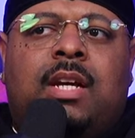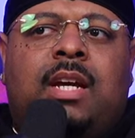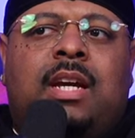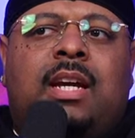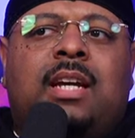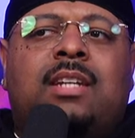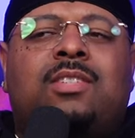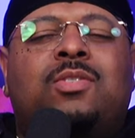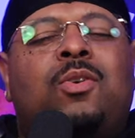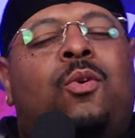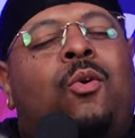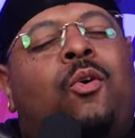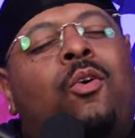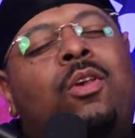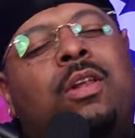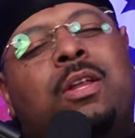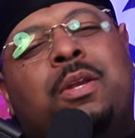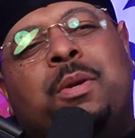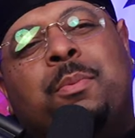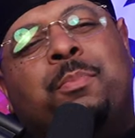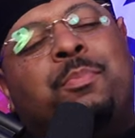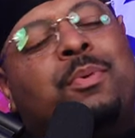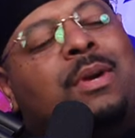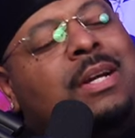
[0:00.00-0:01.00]
it's all in
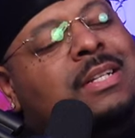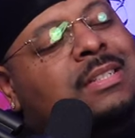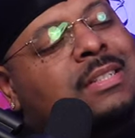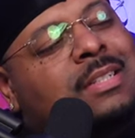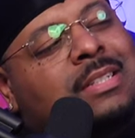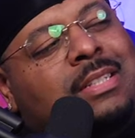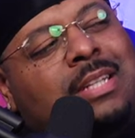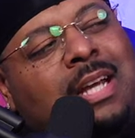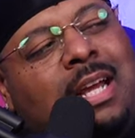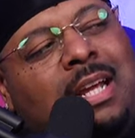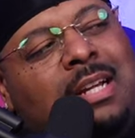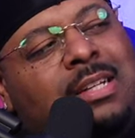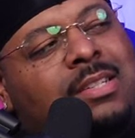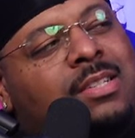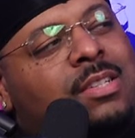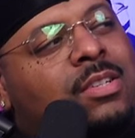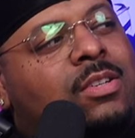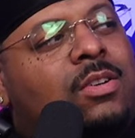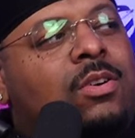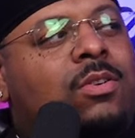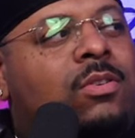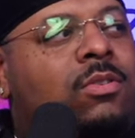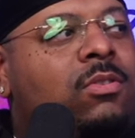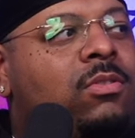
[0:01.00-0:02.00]
the presentation,
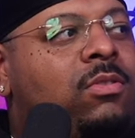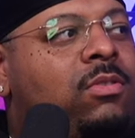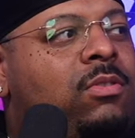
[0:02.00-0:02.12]
though.